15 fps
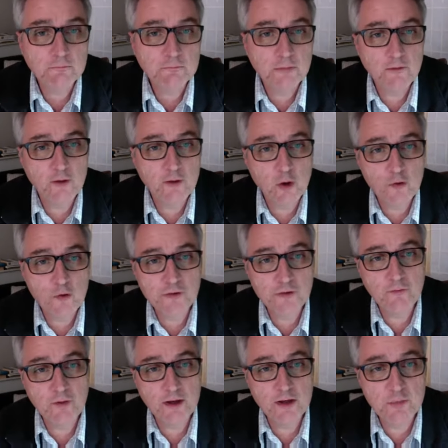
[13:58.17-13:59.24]
in the course
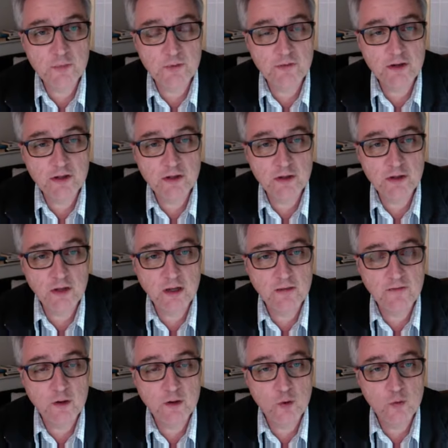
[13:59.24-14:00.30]
of one's professional
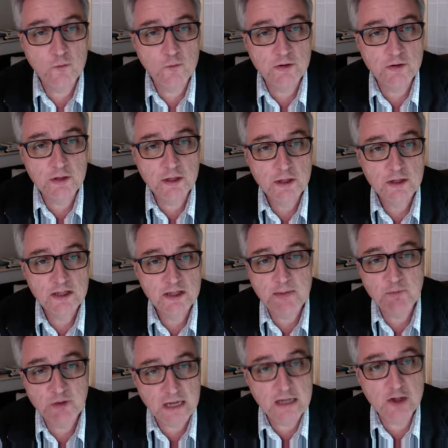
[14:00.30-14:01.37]
life enormous
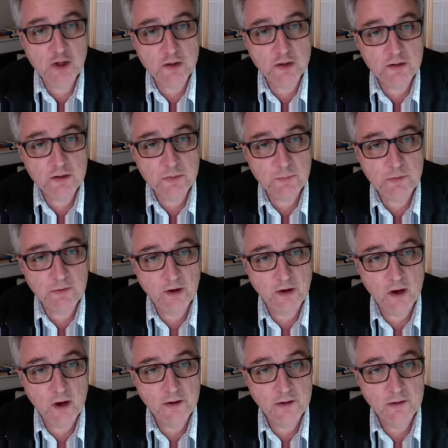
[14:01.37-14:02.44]
temptations
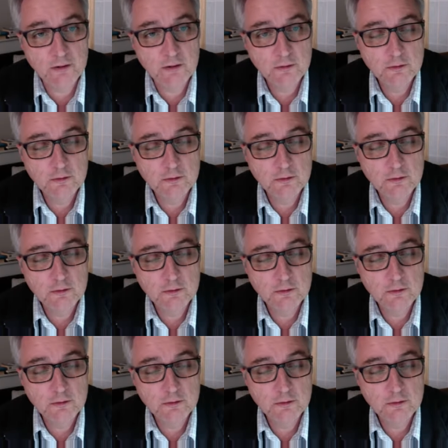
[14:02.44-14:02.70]
provided